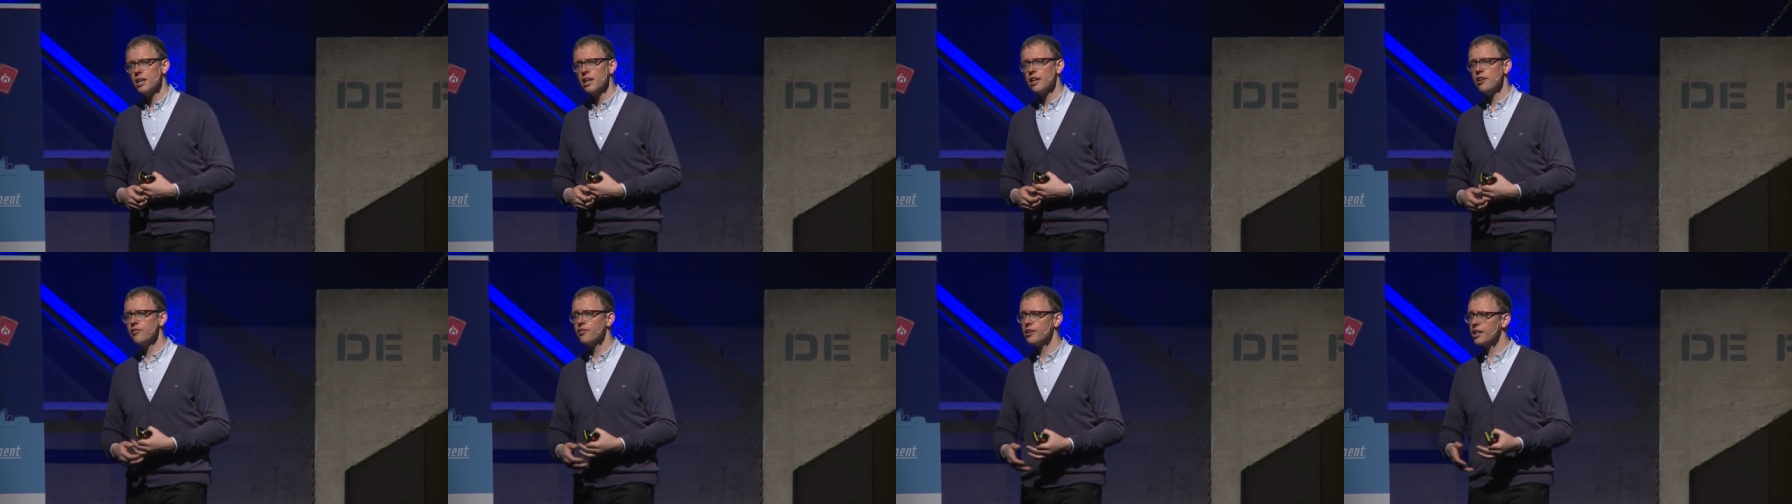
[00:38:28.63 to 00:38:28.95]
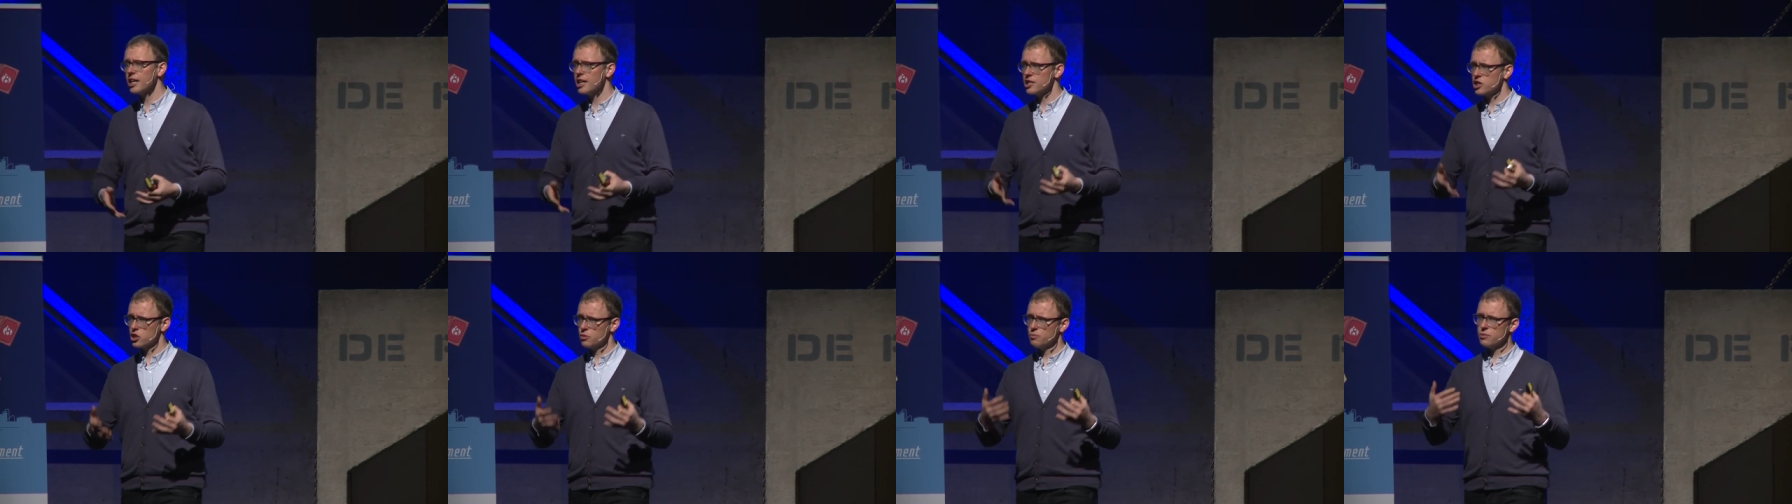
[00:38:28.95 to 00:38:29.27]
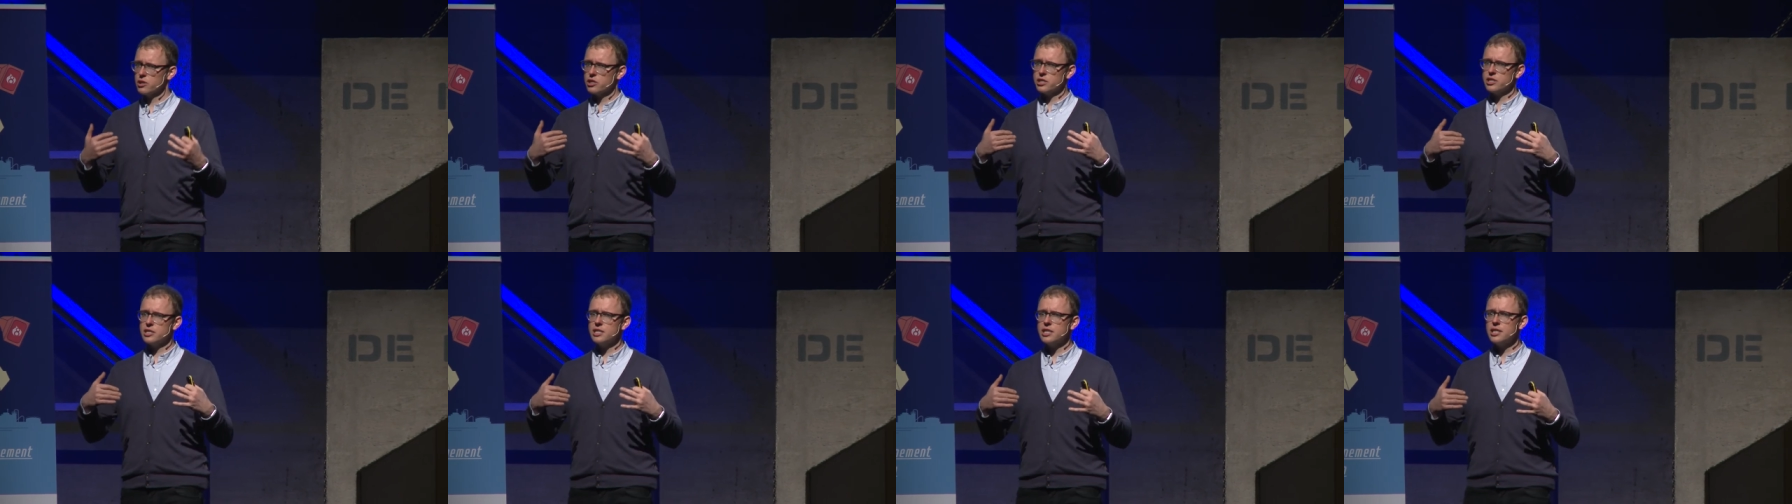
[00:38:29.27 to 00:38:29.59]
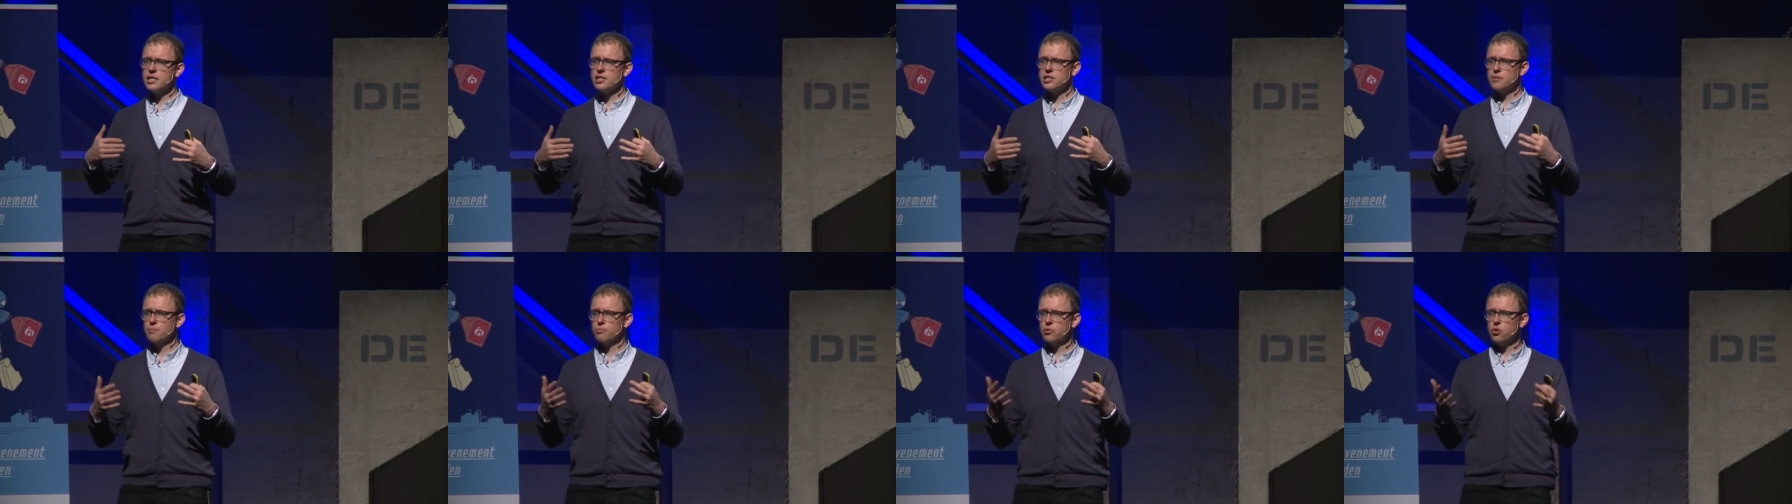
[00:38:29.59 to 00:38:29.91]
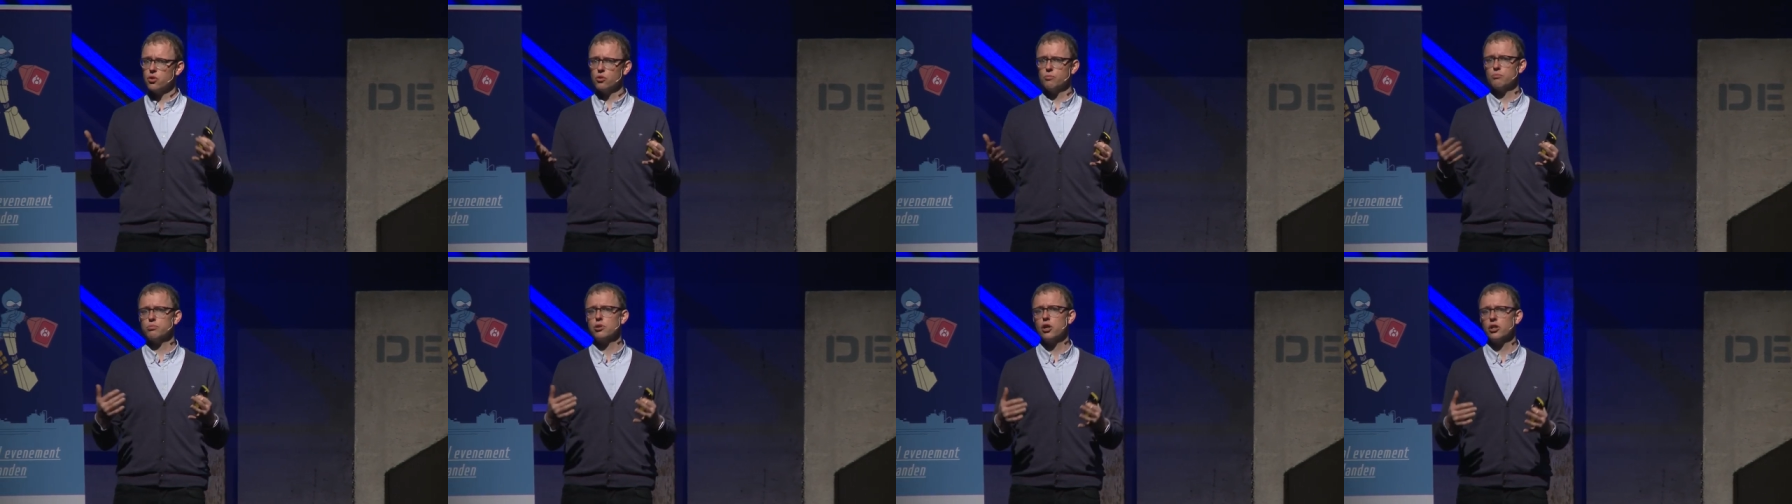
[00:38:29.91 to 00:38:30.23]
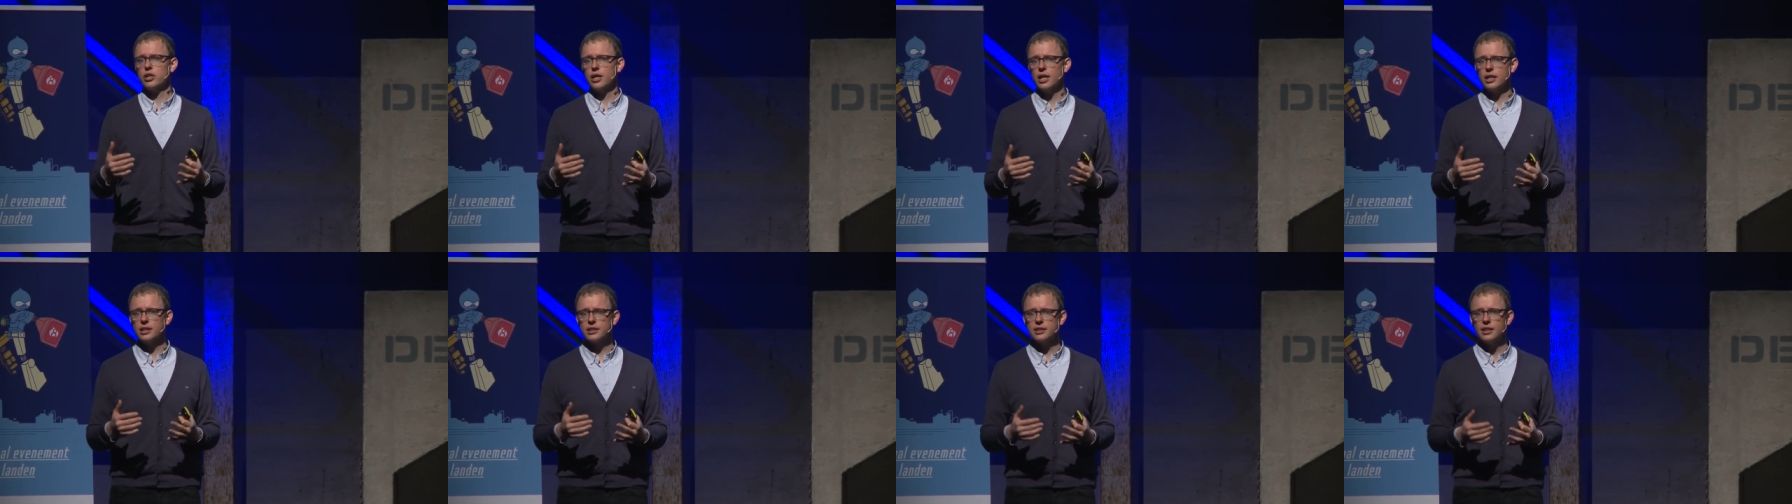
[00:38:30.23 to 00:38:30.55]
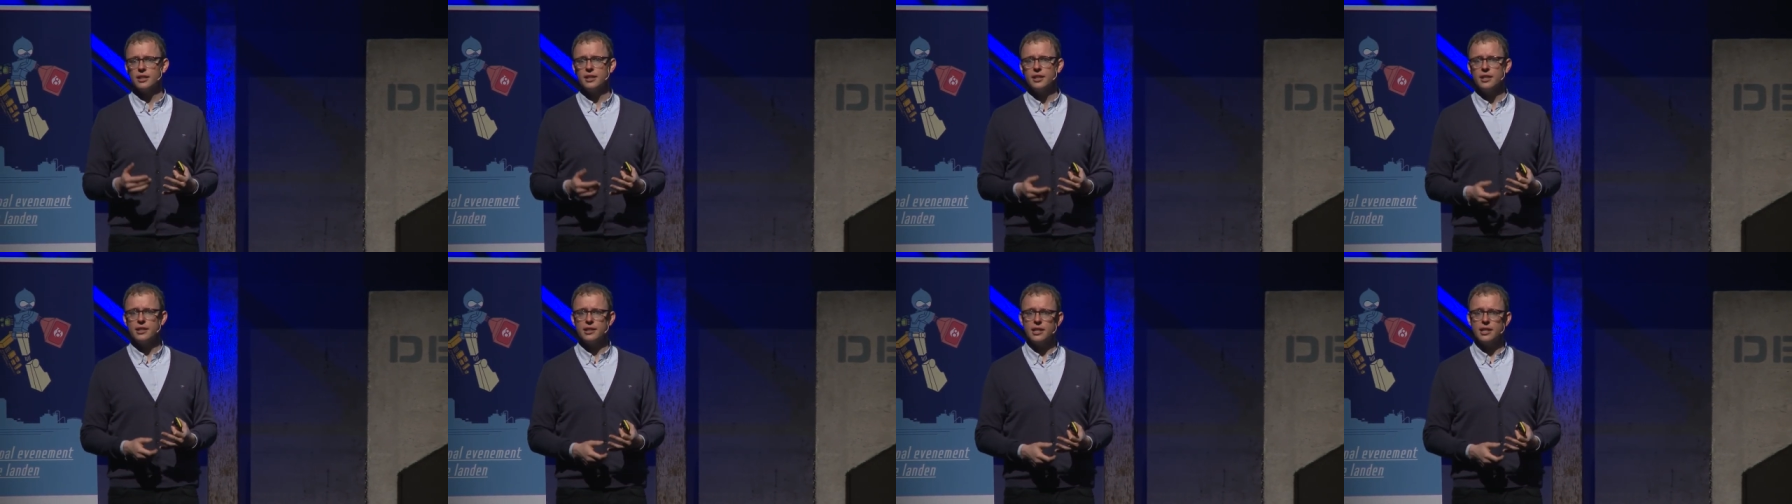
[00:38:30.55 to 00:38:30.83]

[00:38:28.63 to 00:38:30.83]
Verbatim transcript: if a customer sees a broken product,